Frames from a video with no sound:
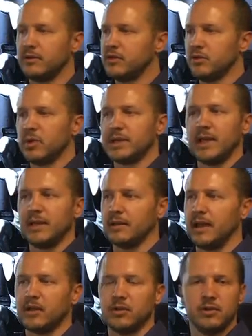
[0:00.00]
do what
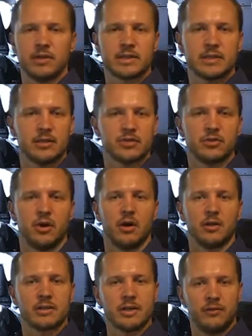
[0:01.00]
they could do to stay
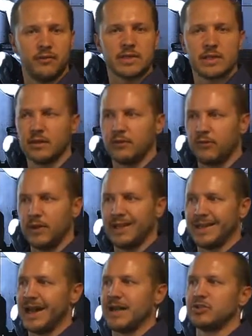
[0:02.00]
strong, stay physically
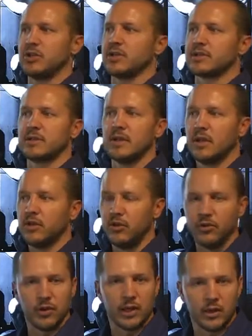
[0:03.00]
fit, not just
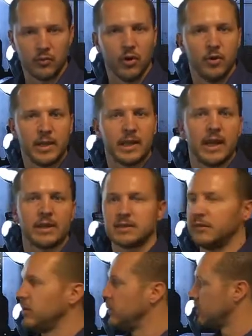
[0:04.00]
doing aerobic
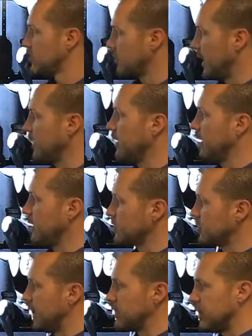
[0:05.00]
activity, but strengthening and
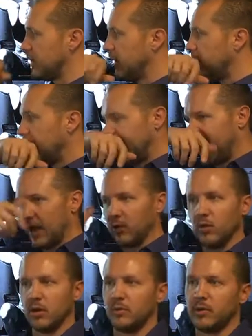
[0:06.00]
stretching, I
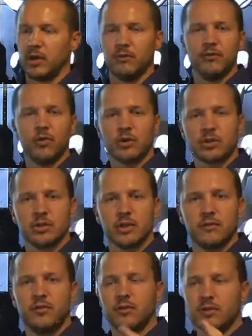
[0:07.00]
would. But unfortunately,
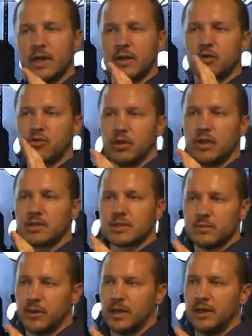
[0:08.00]
if you've got a crooked
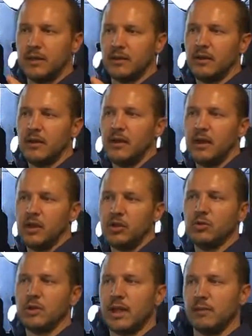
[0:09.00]
spine and
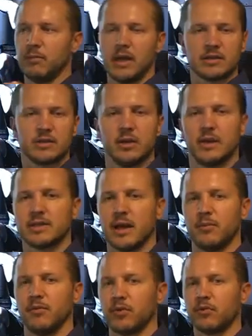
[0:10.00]
you lay muscle on
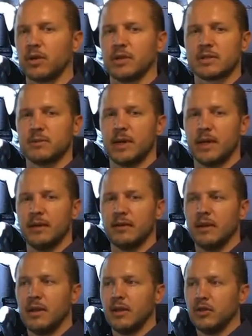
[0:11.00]
top of a crooked spine,
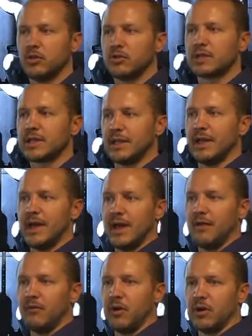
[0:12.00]
you're just going to
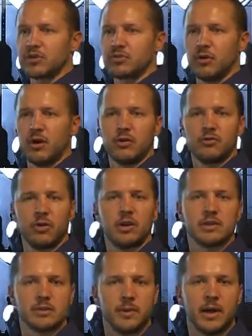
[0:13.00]
have a strong
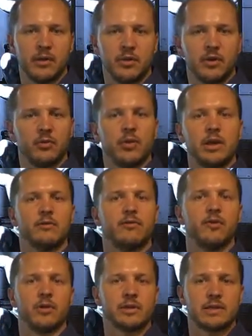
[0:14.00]
crooked spine. You're going to
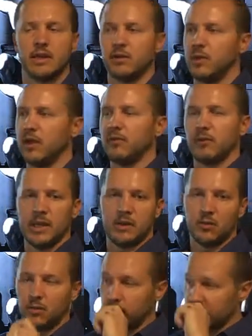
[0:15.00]
reinforce that. You may even make
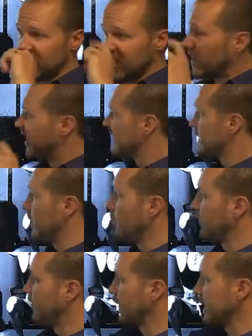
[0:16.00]
it worse. Same
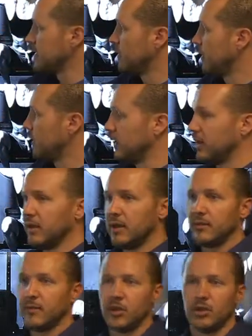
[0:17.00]
with flexibility.
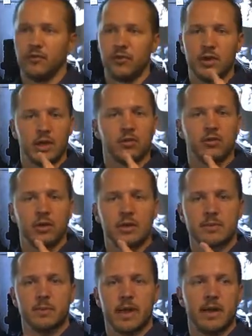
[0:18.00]
If you've got a crooked
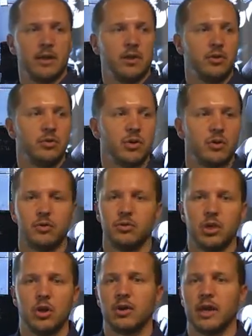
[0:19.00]
spine and you go to
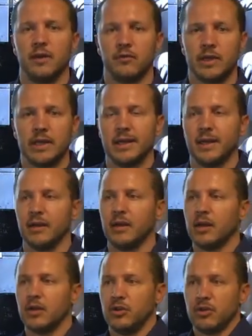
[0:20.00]
yoga every day,
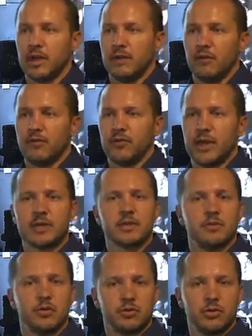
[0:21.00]
you're going to have a
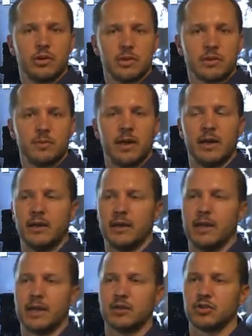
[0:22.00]
flexible crooked spine.
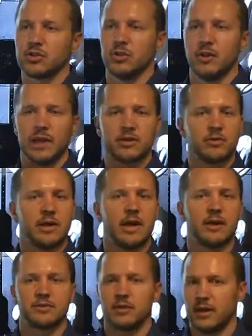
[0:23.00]
And I can show you x-ray
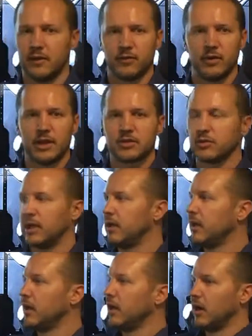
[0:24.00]
after x-ray
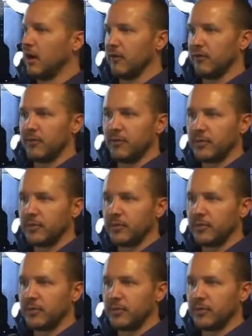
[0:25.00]
of